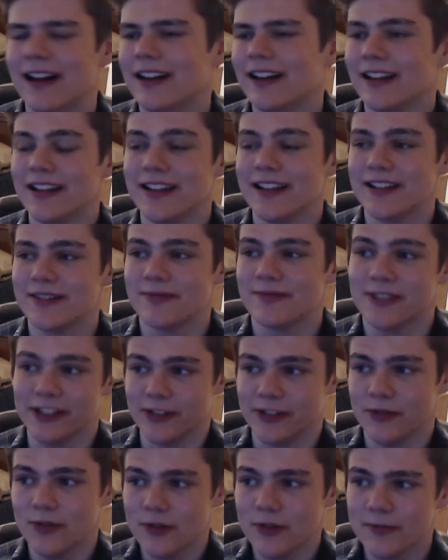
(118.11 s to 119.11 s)
It's really
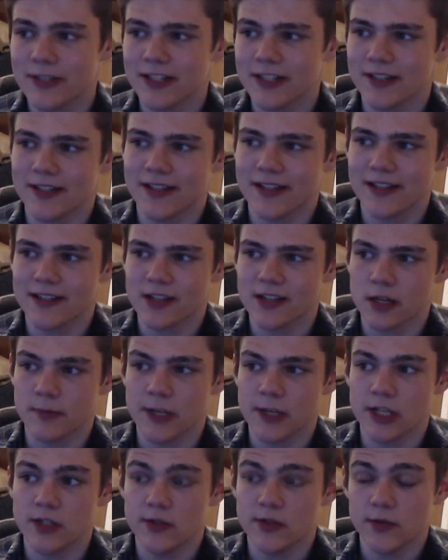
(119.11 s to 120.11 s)
cool because he's going to be
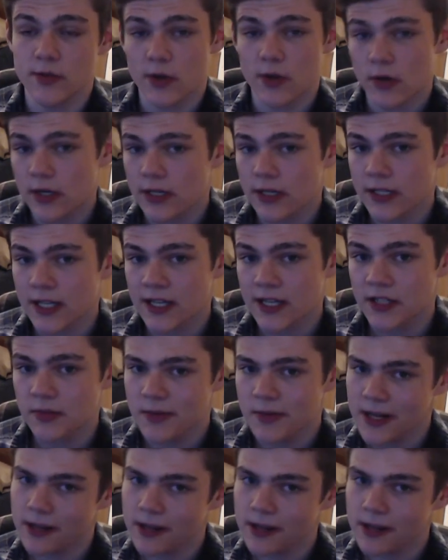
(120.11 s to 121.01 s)
in New York next week.